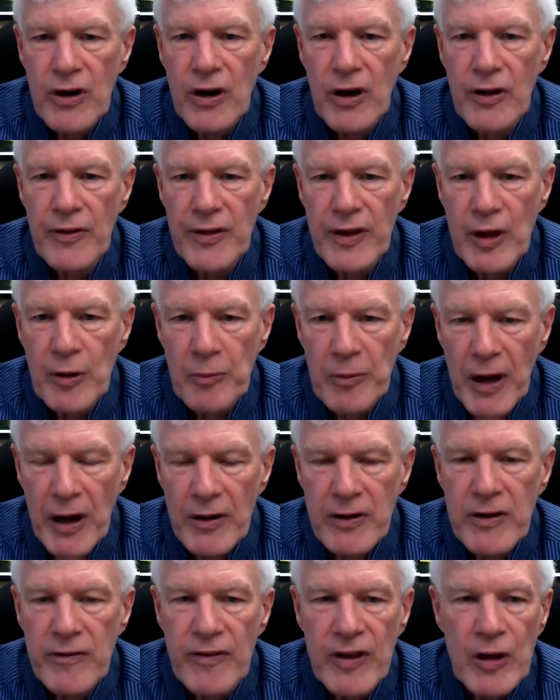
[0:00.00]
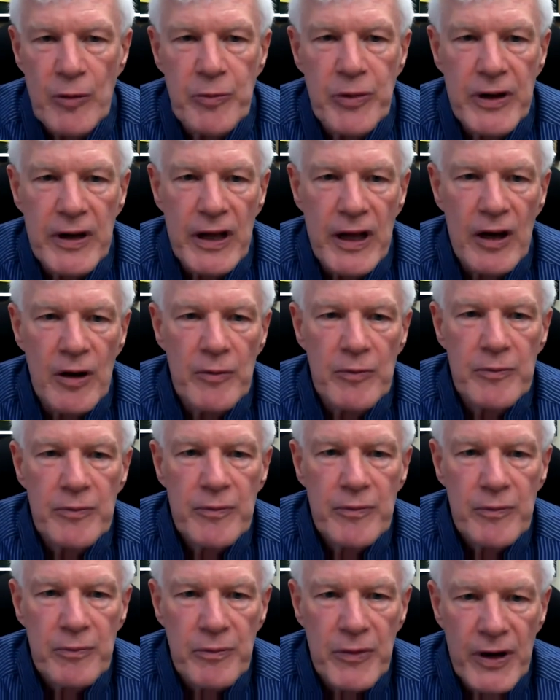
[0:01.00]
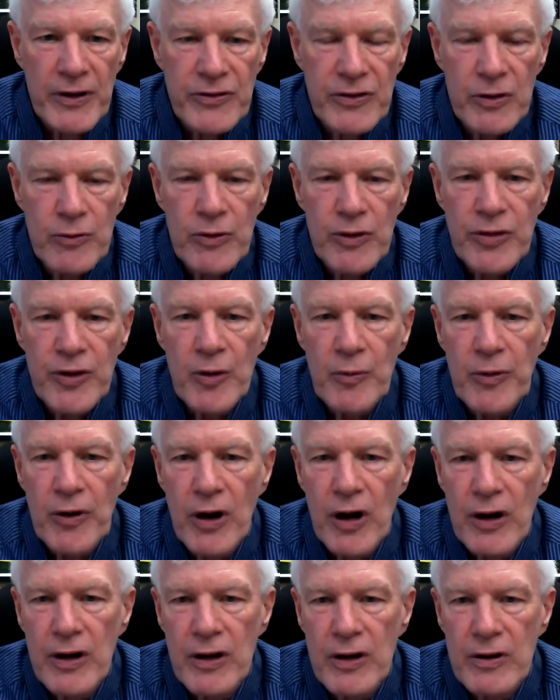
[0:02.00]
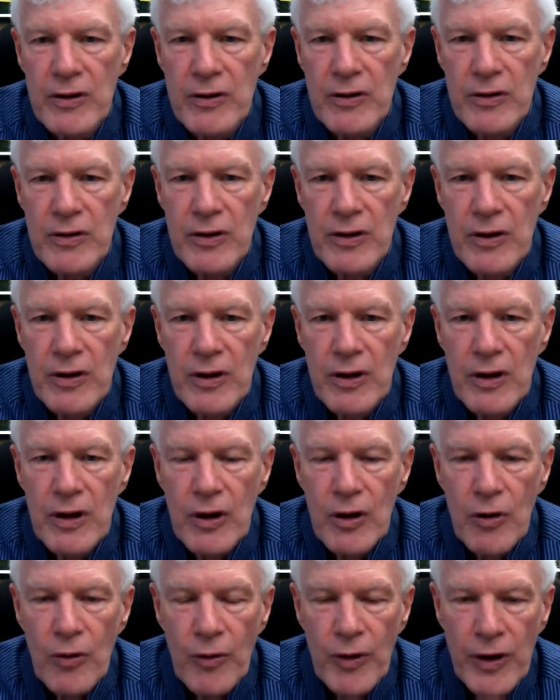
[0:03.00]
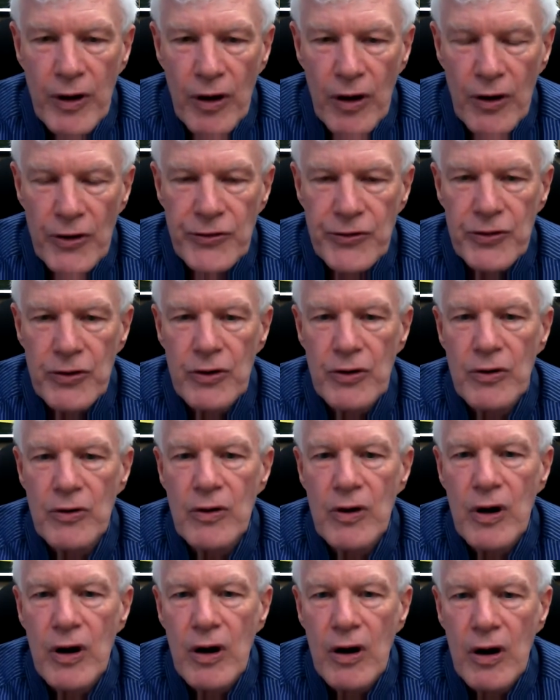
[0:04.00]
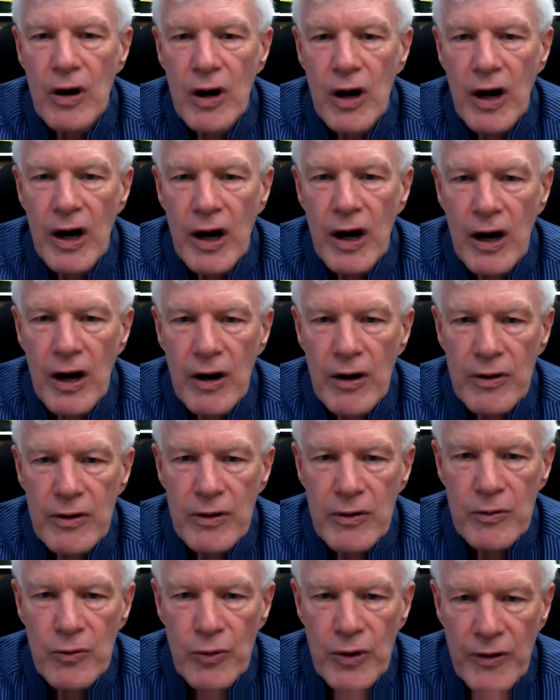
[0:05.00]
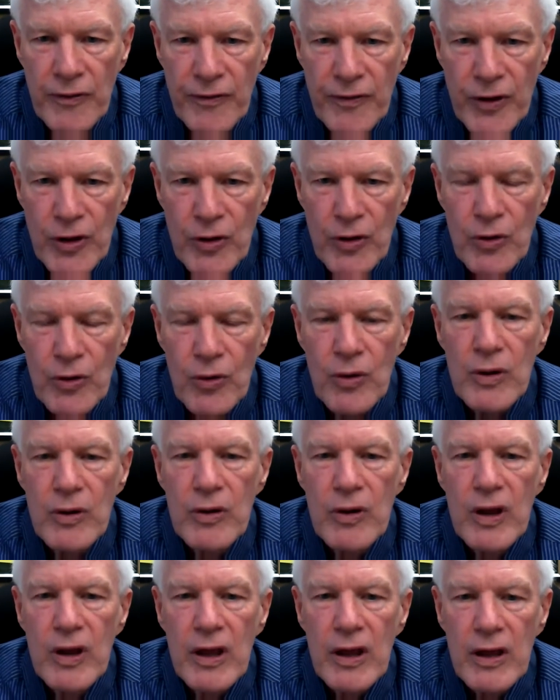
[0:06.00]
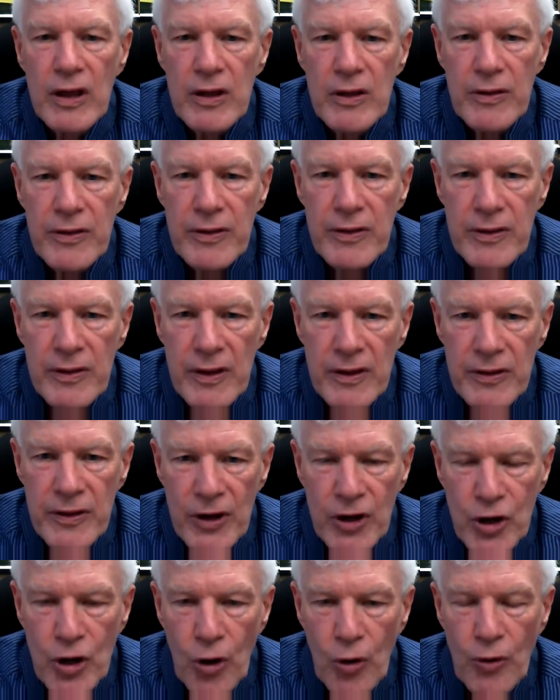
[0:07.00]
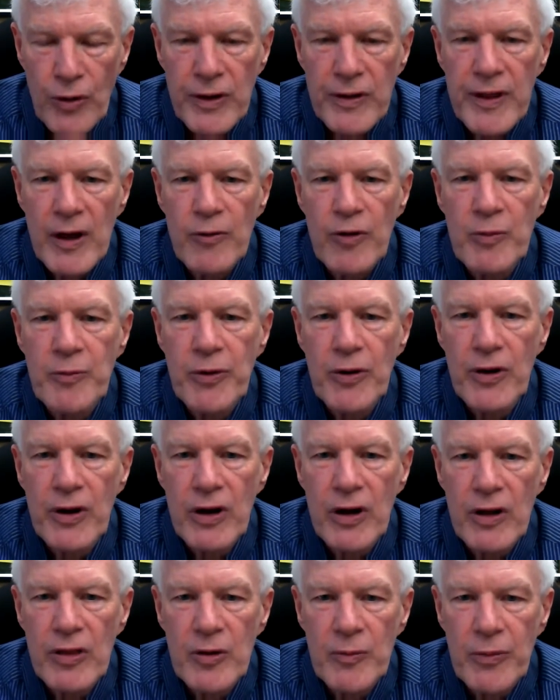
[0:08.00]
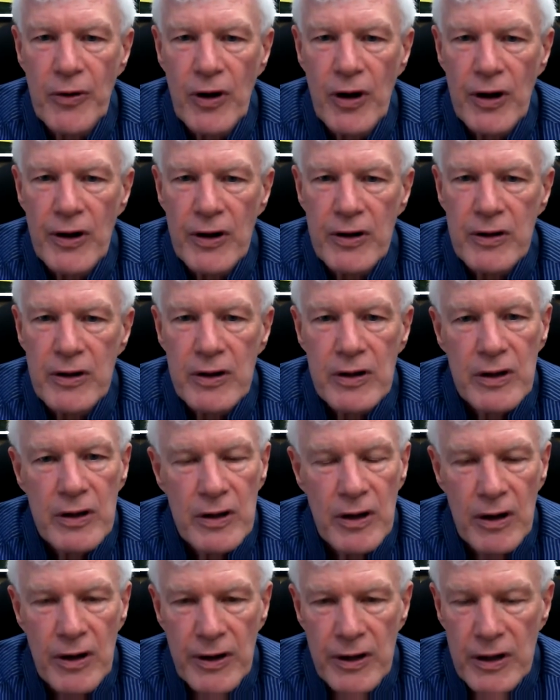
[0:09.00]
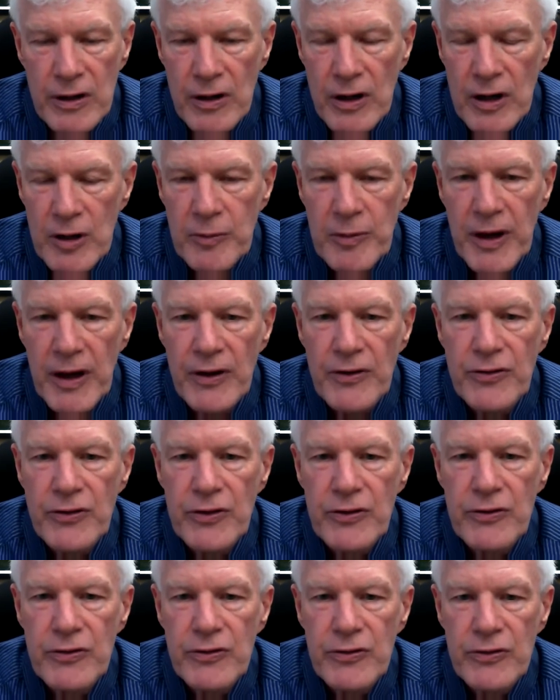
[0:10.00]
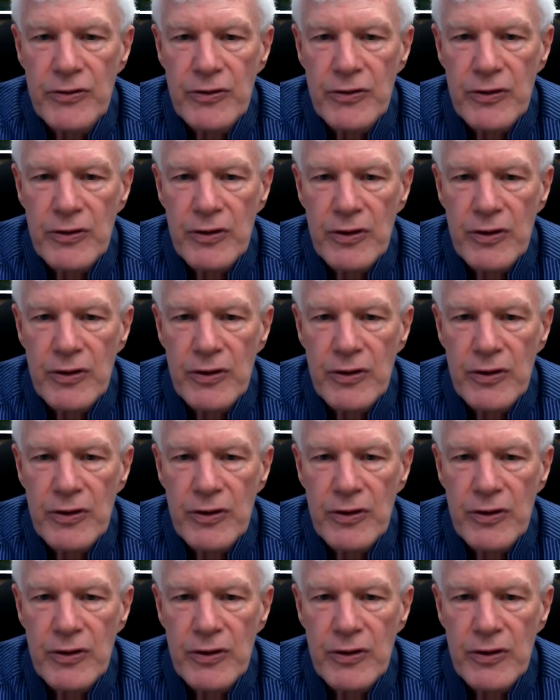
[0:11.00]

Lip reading: on the amount of EPDM mixed in with their product. We also review the coating that we're putting on the product on a yearly basis.